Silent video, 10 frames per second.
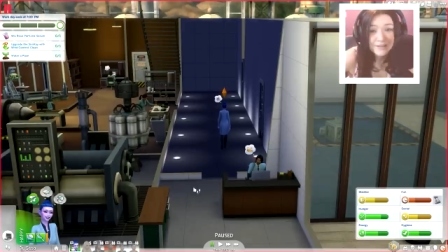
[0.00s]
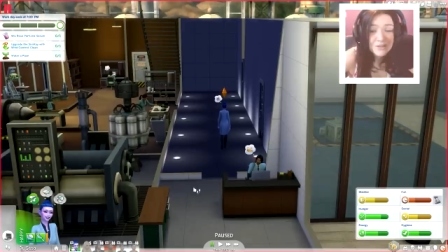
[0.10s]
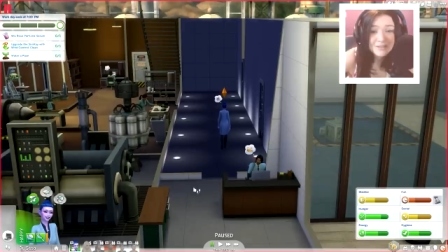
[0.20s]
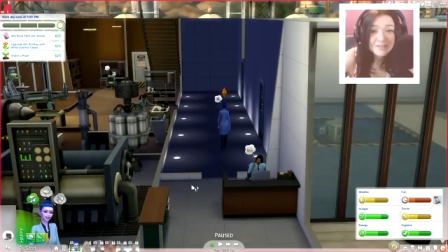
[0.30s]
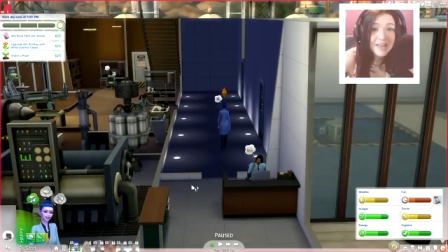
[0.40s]
I
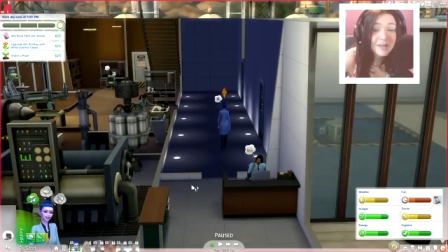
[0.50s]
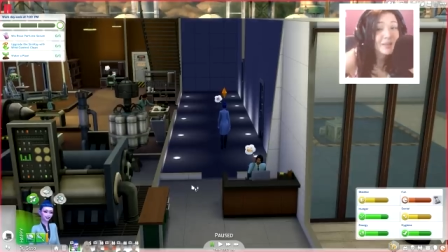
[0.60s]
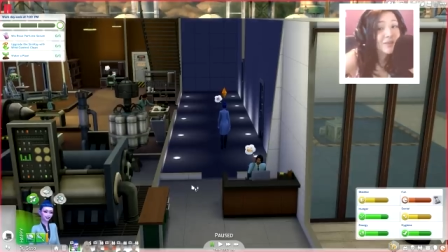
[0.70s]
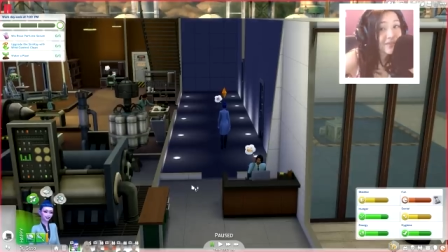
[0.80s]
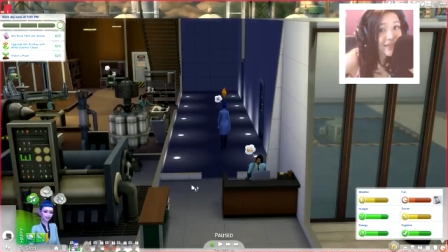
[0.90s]
guess you could
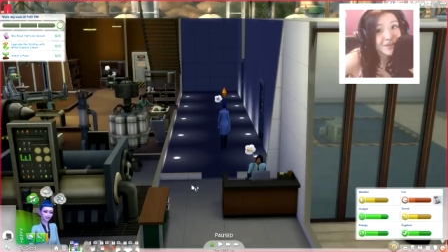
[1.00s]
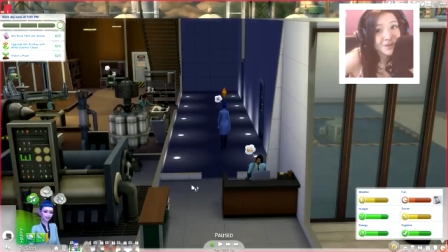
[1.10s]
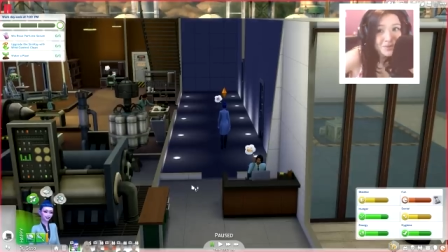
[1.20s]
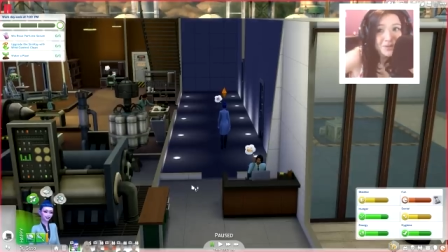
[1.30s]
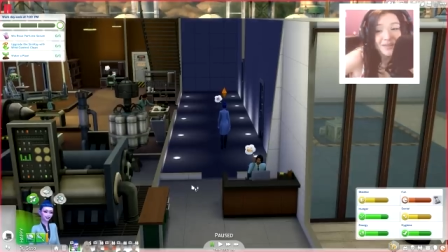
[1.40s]
say I'm living
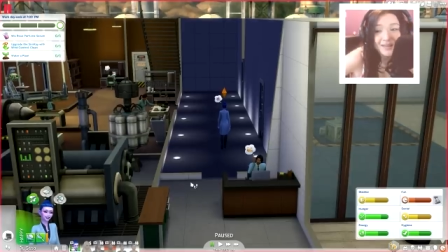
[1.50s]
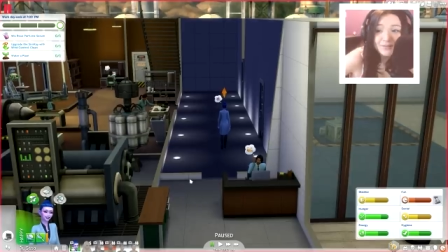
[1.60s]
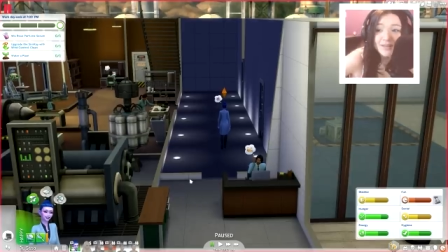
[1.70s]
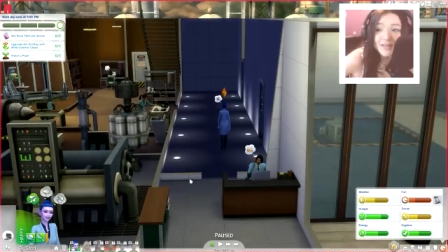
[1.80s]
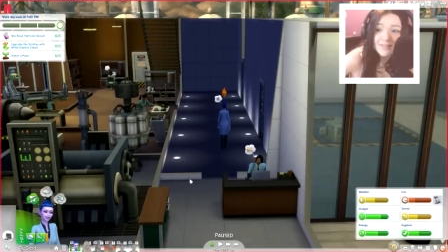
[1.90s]
that YOLO
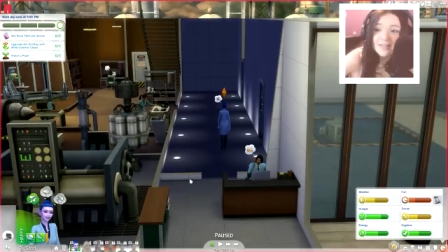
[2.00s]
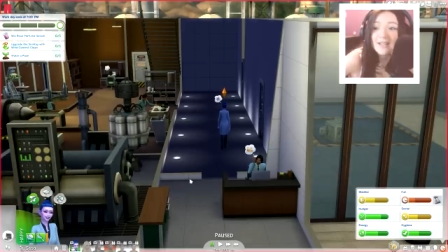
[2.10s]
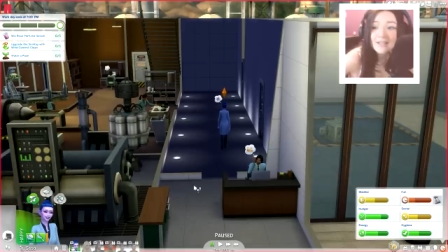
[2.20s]
life, guys.